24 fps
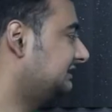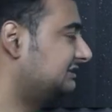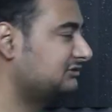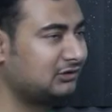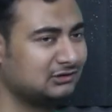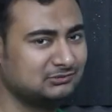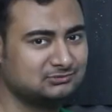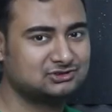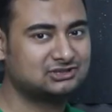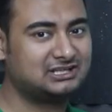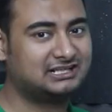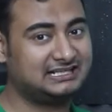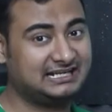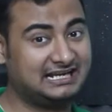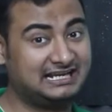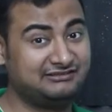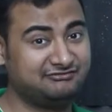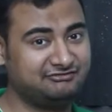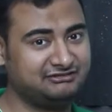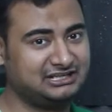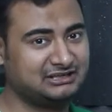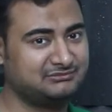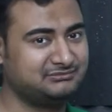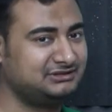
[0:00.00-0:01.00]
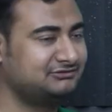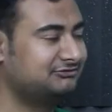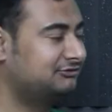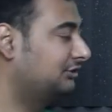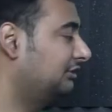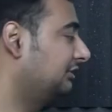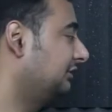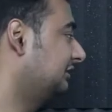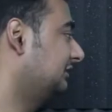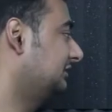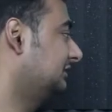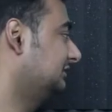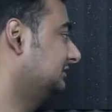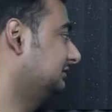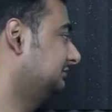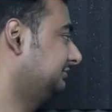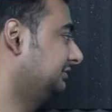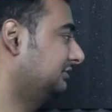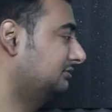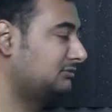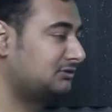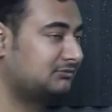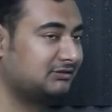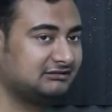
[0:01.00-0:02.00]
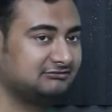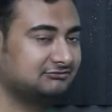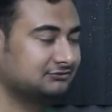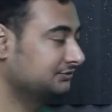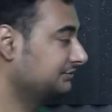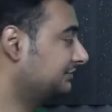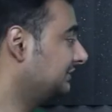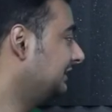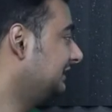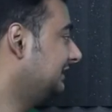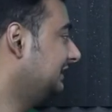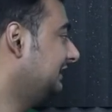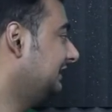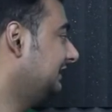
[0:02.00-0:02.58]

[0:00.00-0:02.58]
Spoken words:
It's almost like NVMe for, you know, mobile phones.